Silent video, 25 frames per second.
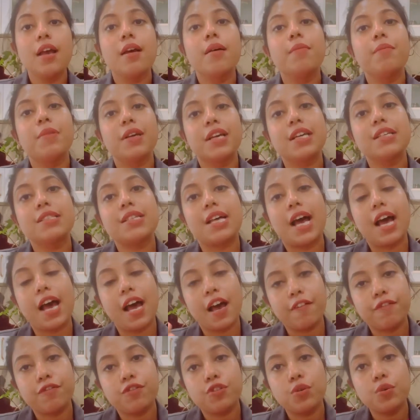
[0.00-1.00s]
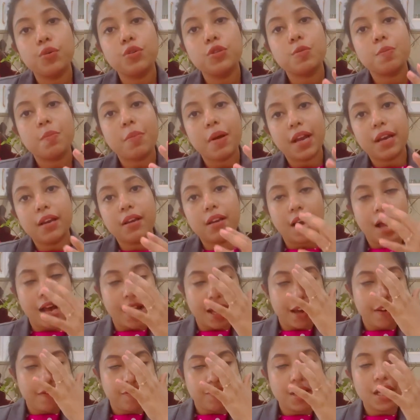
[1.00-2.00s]
because I have
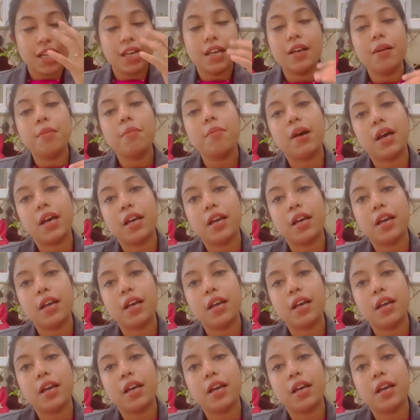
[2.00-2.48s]
taken